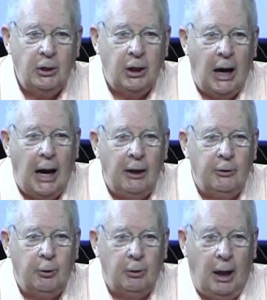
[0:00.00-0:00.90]
to
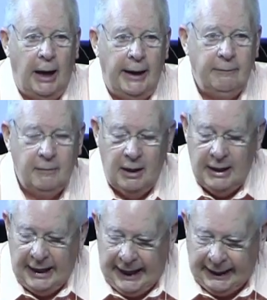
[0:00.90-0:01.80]
underline
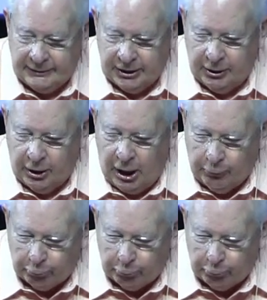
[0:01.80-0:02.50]
and to uh,